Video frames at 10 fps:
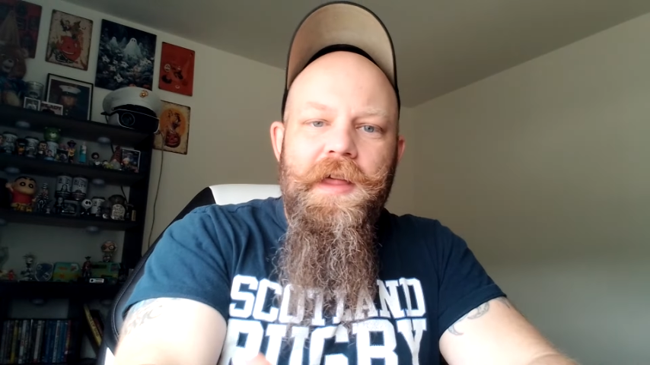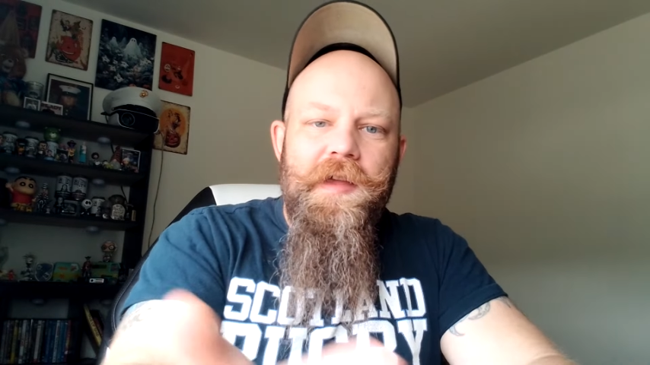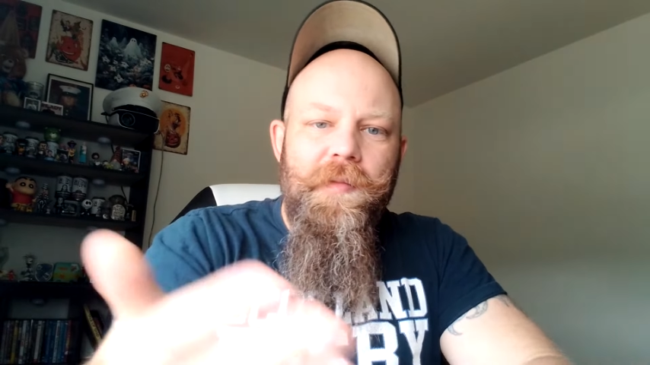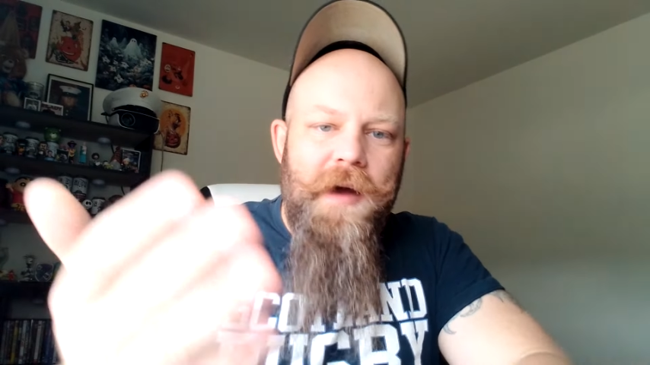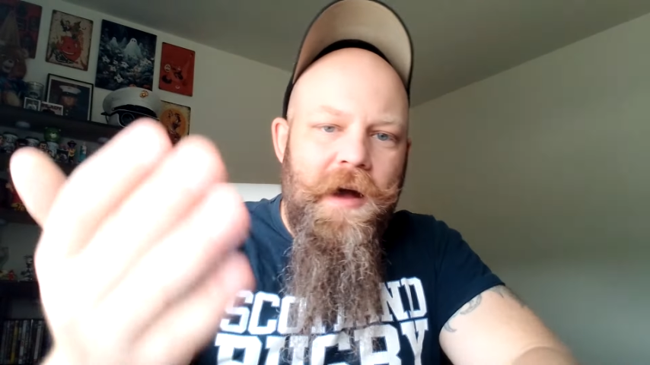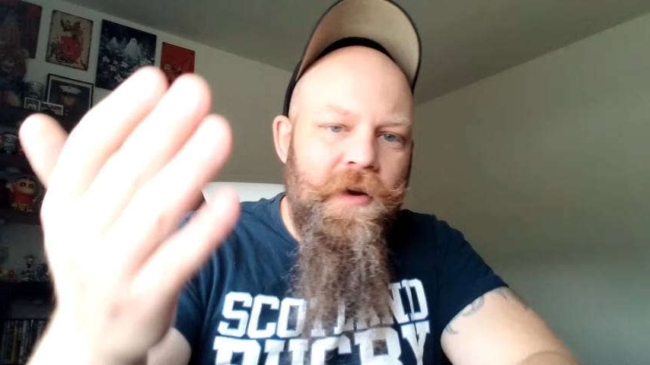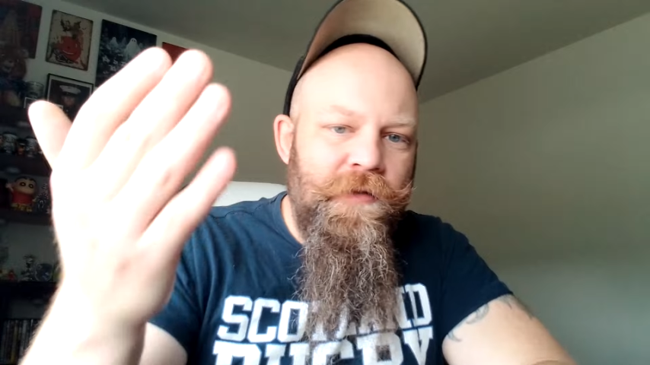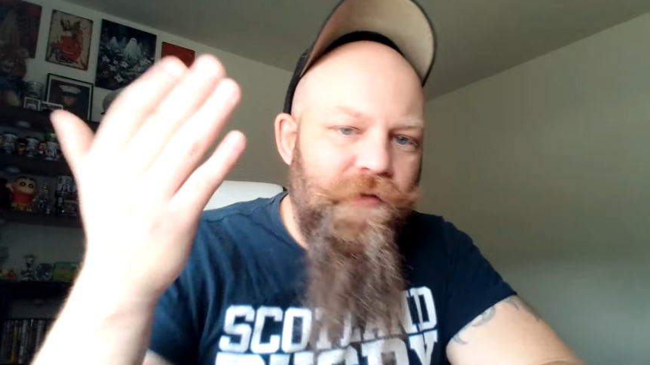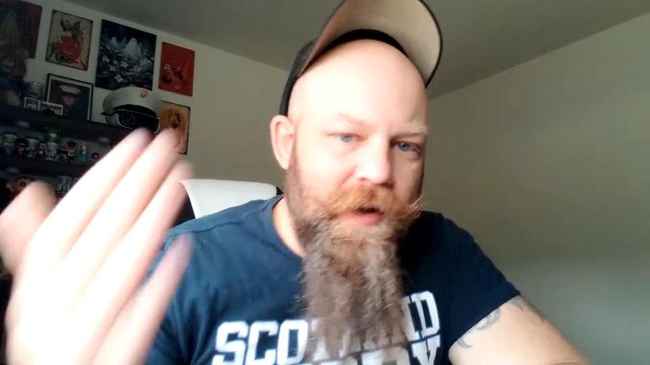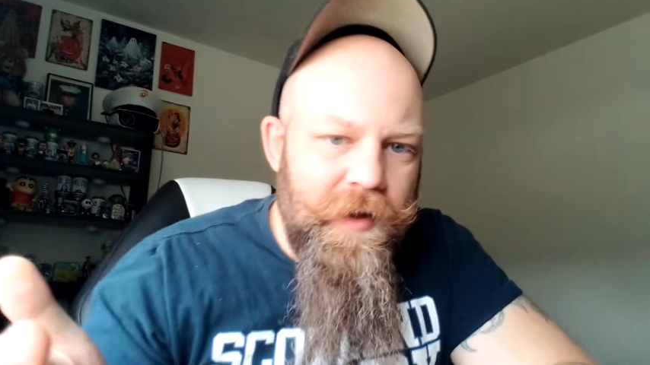The amount of
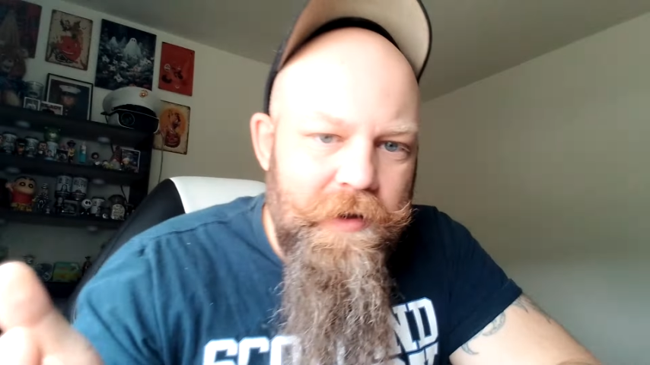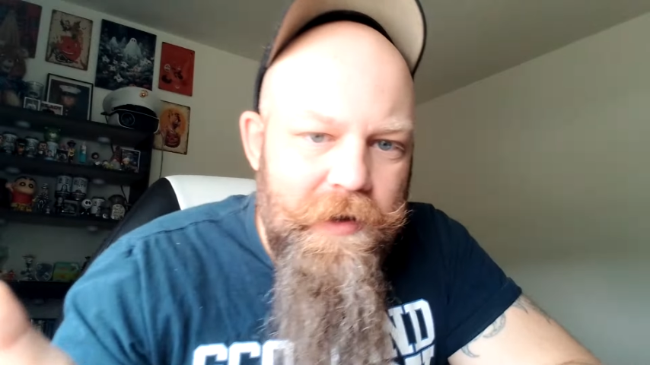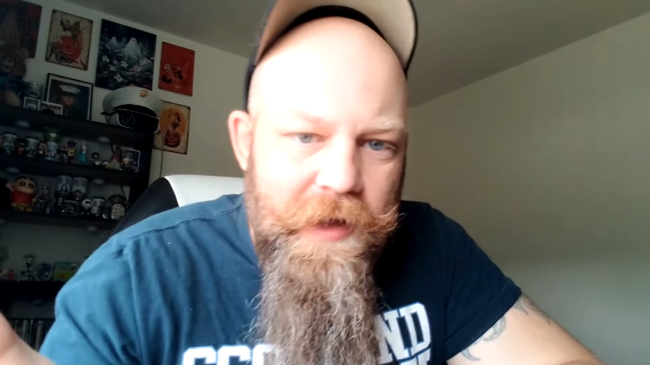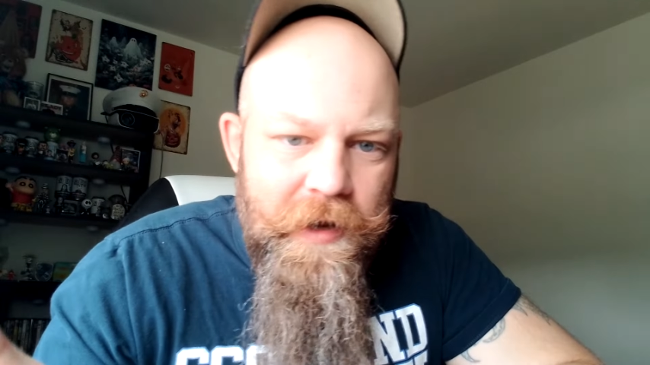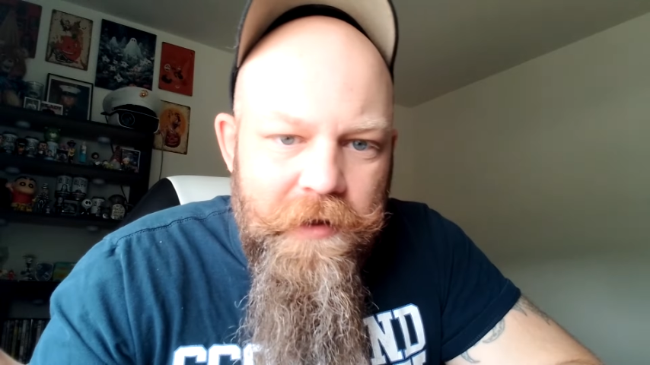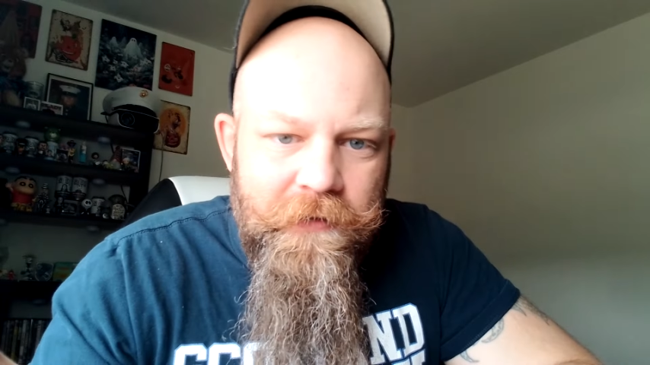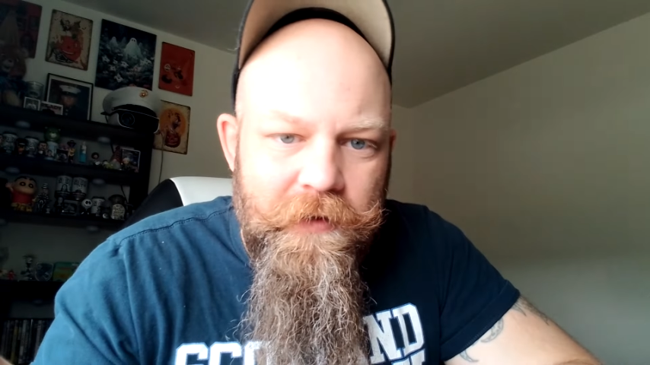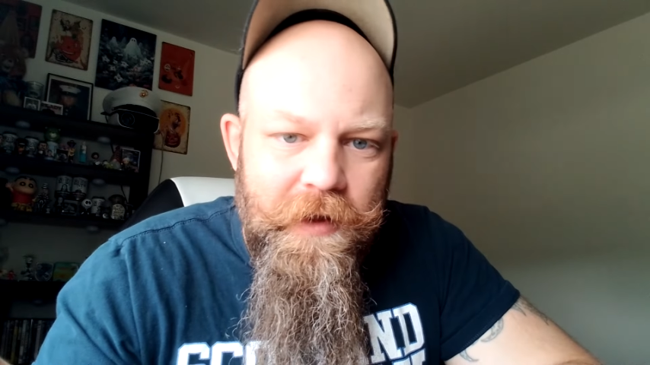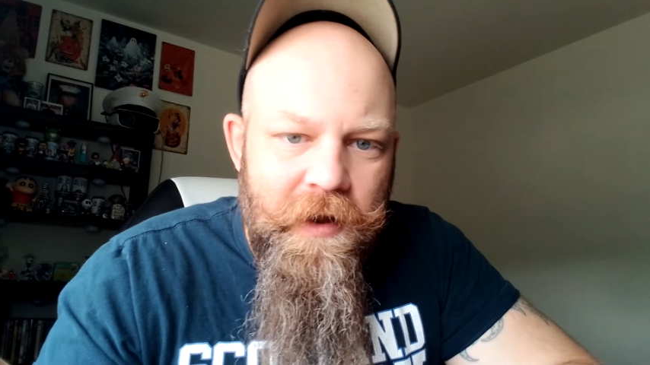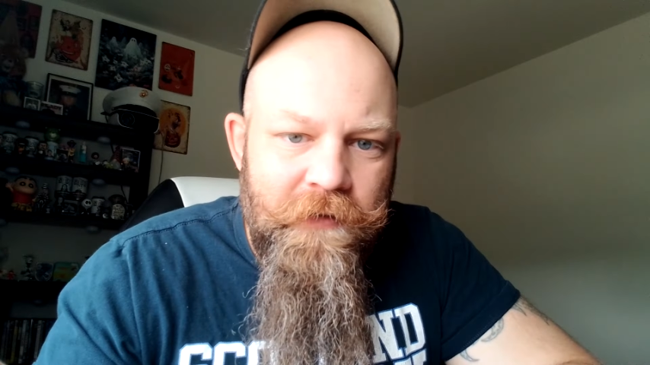fucking idiots
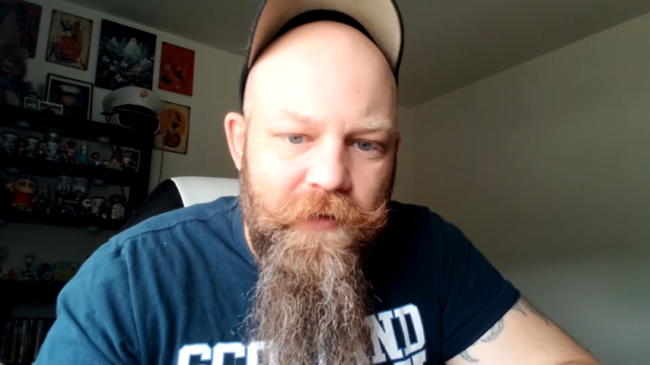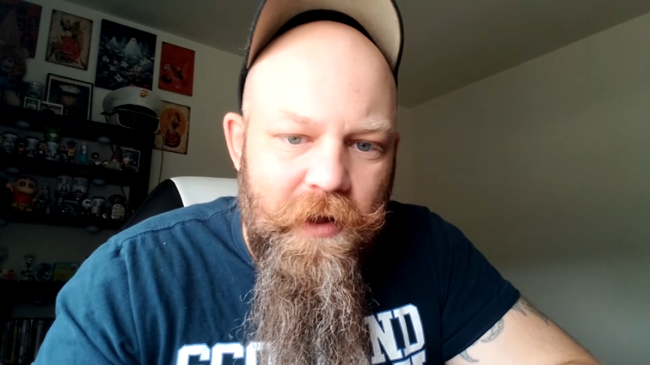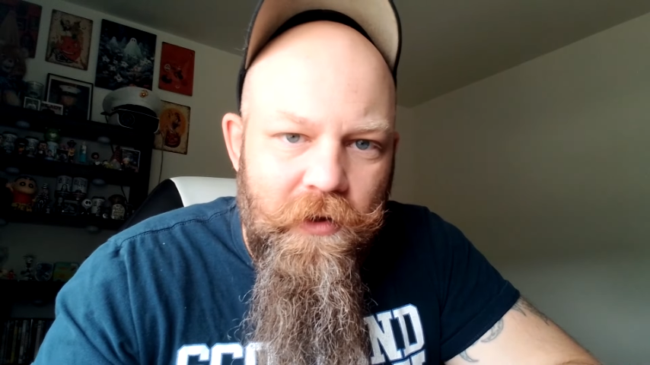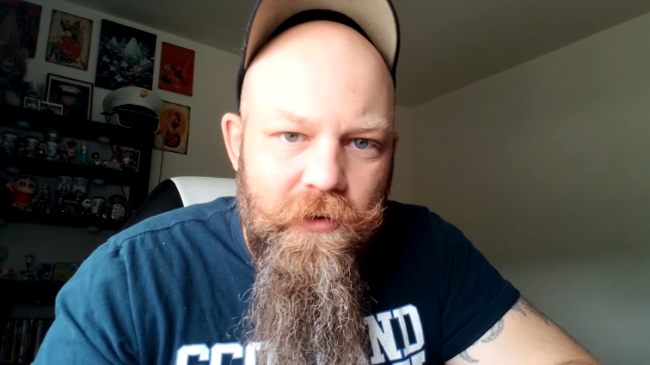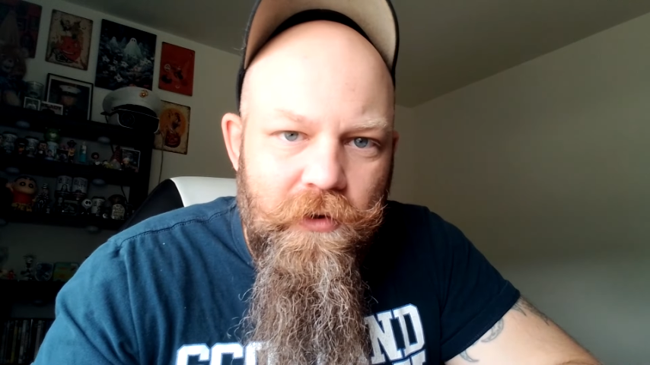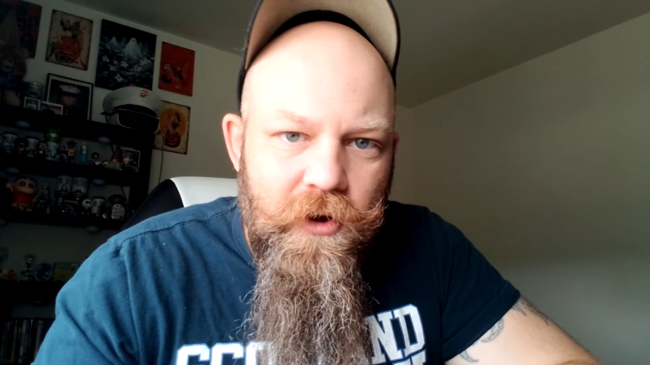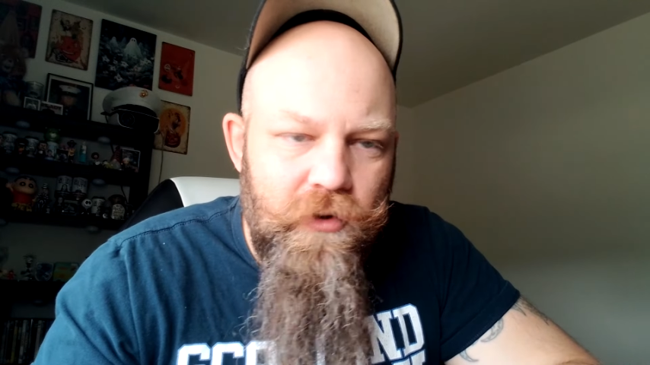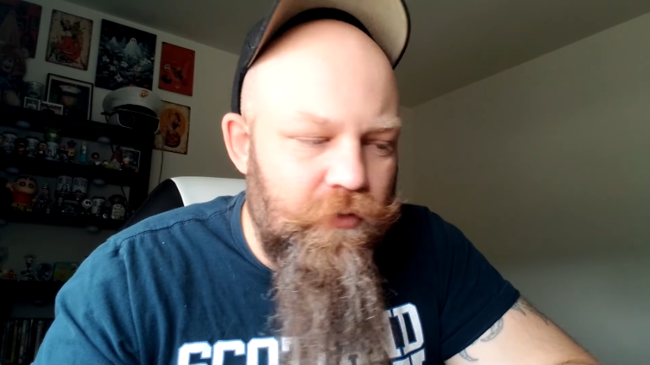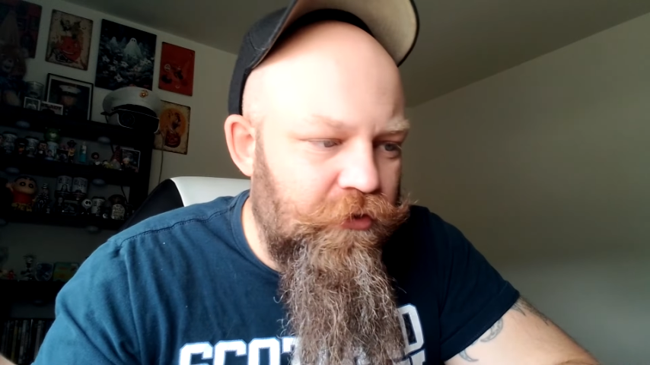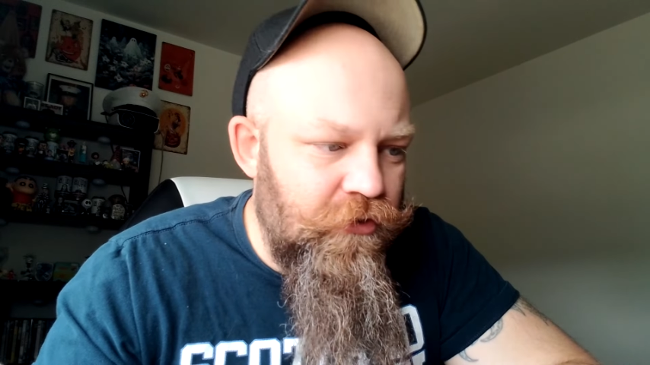in the NFL
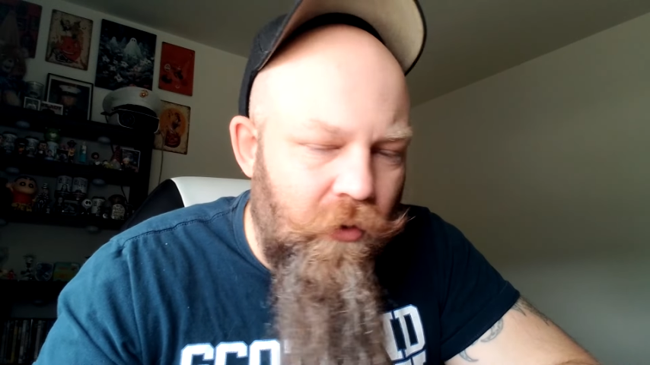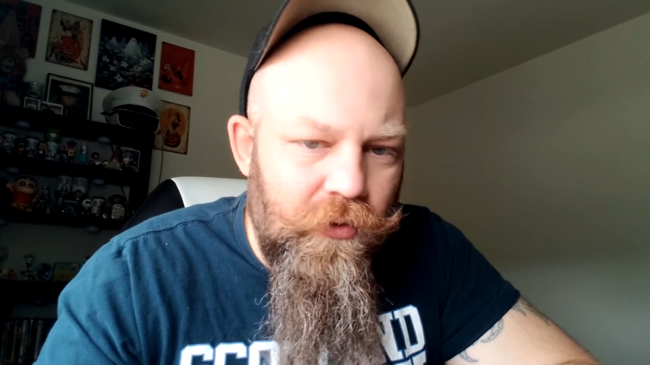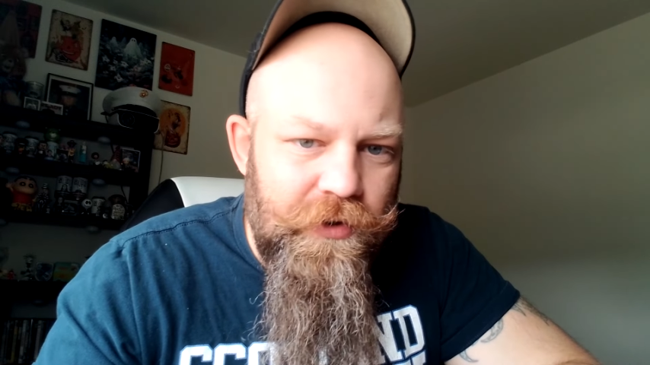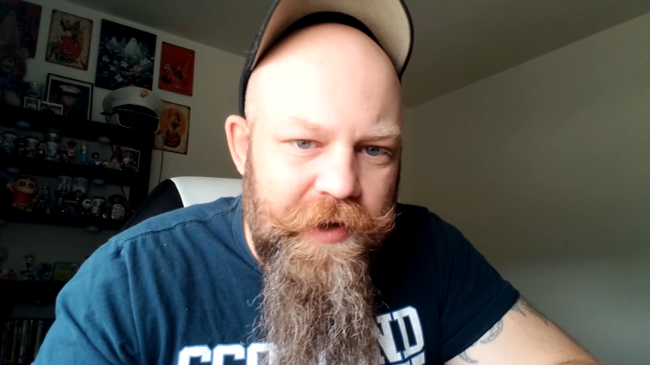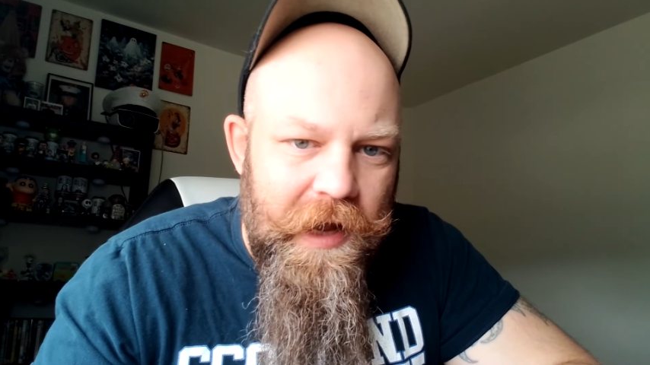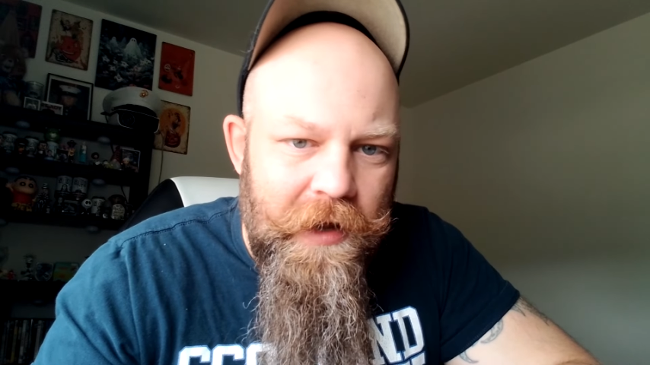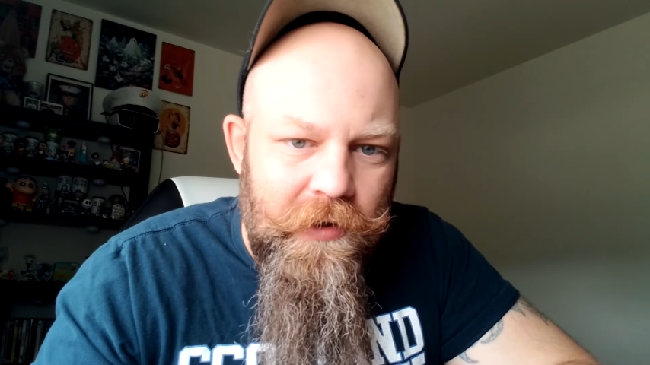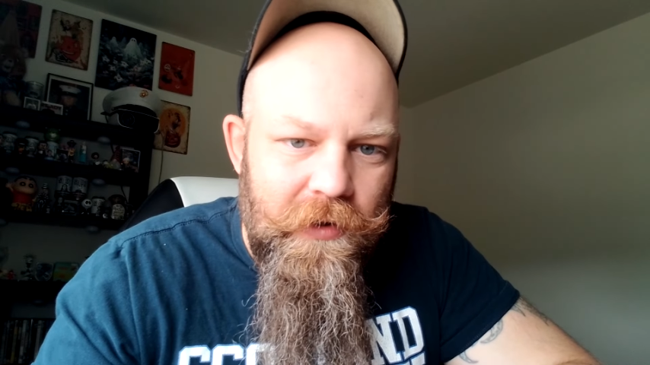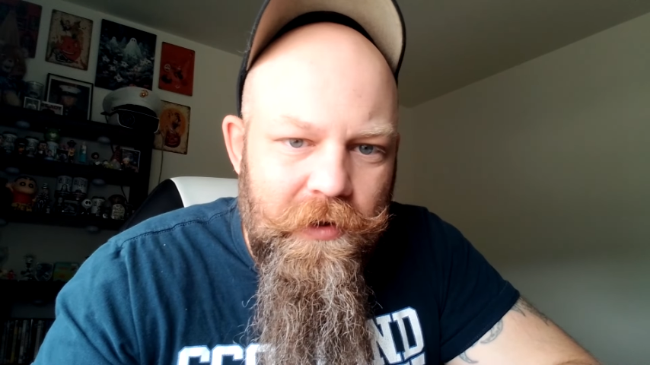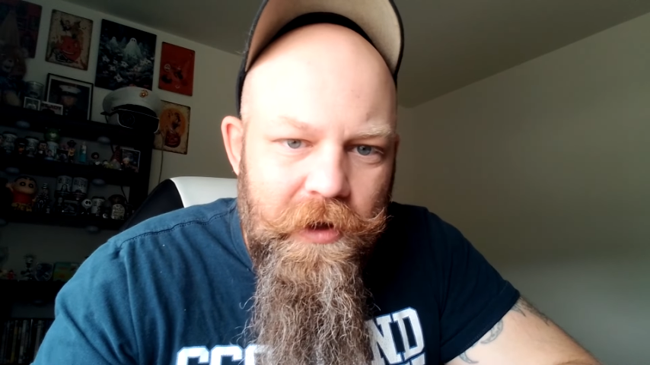who shoulder tackle,